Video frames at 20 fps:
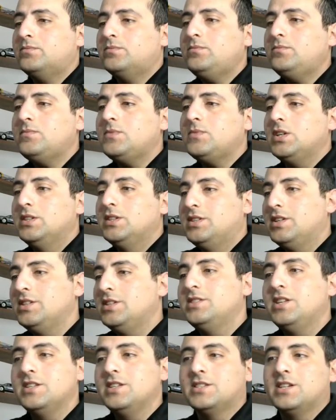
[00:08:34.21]
since
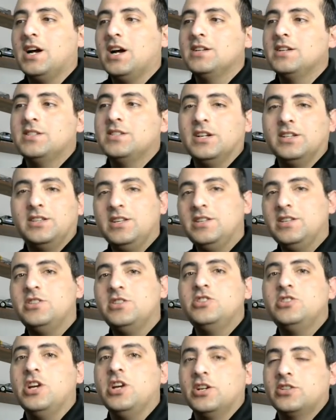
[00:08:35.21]
these cards are TCG
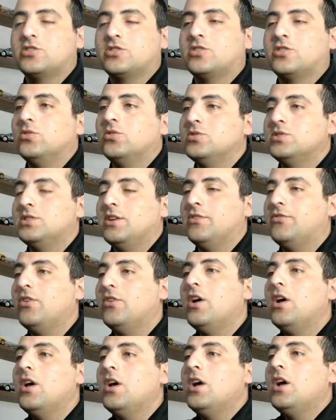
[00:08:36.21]
exclusive,
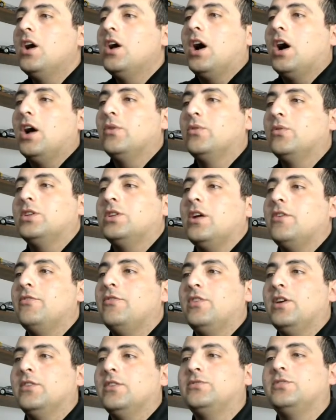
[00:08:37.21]
I would have
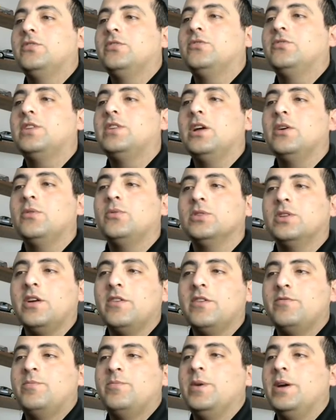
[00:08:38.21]
loved if they would have
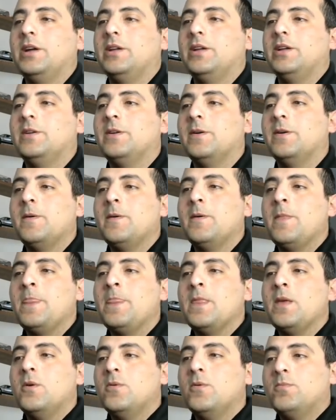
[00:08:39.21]
been
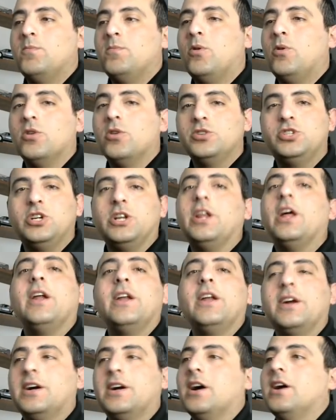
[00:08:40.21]
more generic
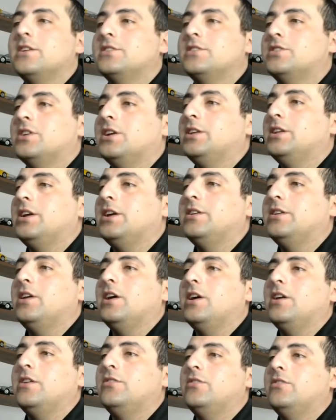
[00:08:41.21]
cards rather than
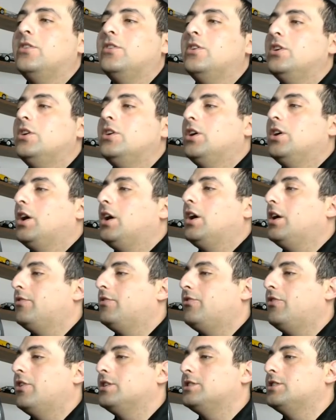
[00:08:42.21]
for
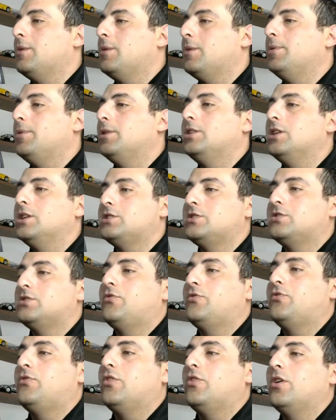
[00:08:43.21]
example this
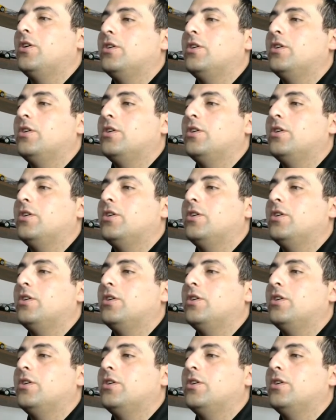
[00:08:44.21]
for